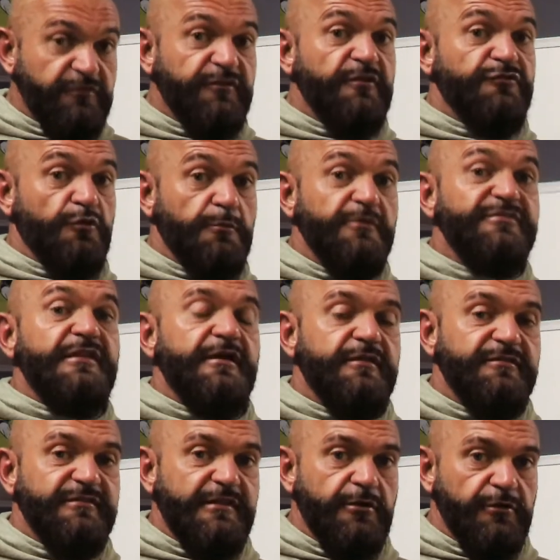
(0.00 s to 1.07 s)
so it's almost like a
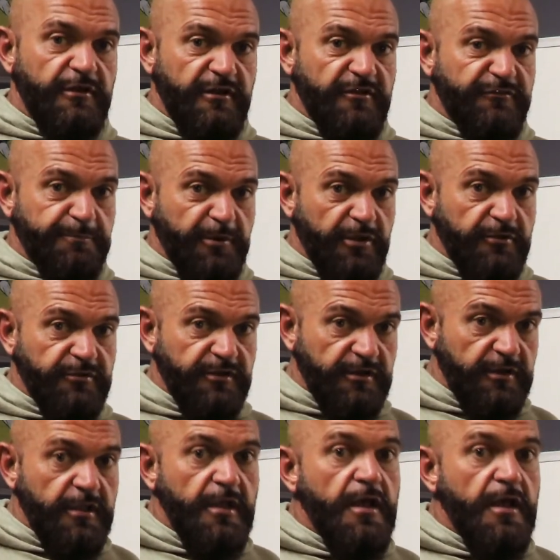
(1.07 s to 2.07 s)
slow release protein.